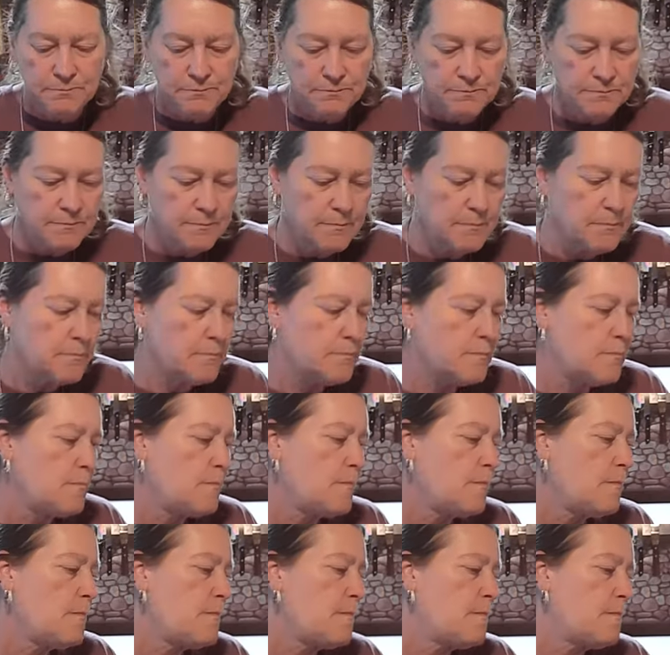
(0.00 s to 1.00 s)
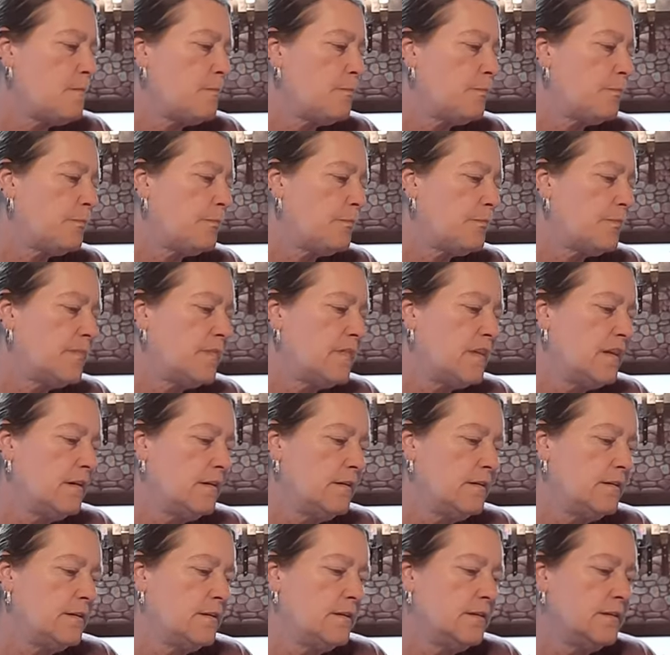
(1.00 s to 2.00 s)

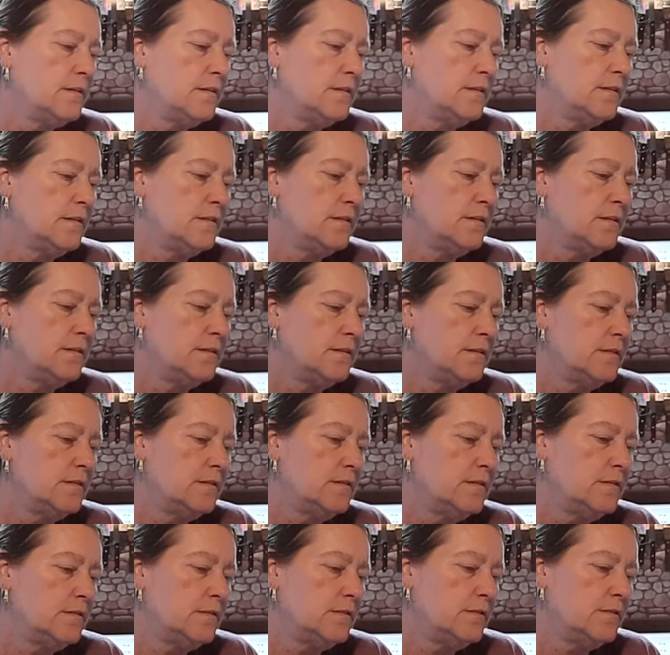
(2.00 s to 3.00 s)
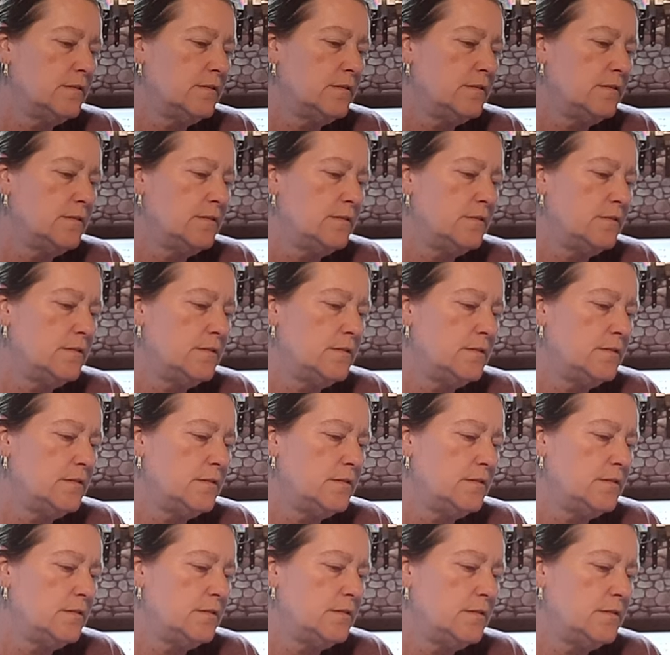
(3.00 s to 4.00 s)

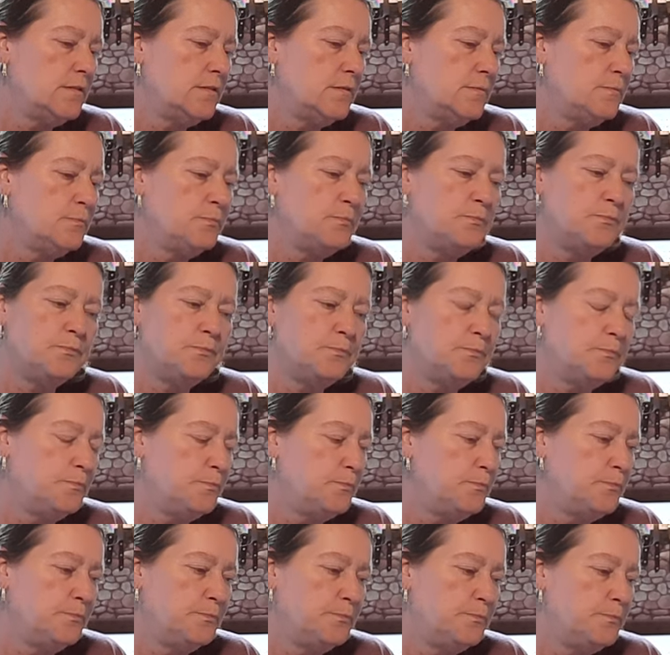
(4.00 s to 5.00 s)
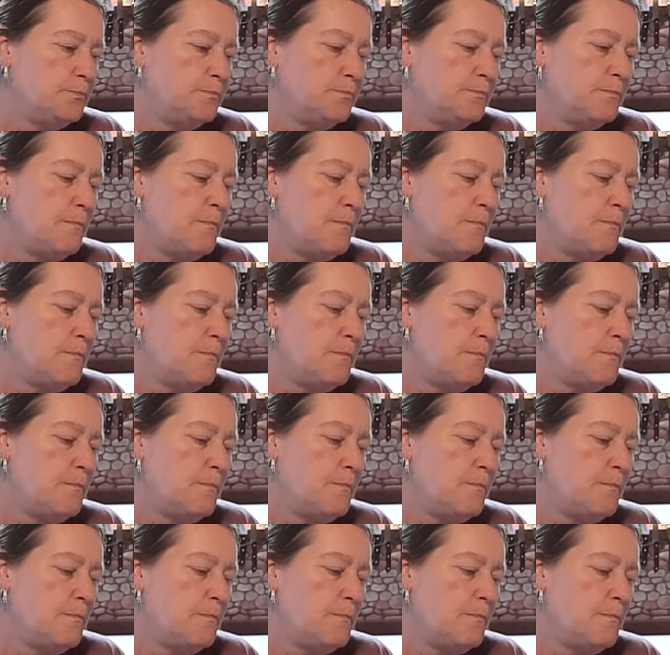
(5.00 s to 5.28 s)
(no one is talking)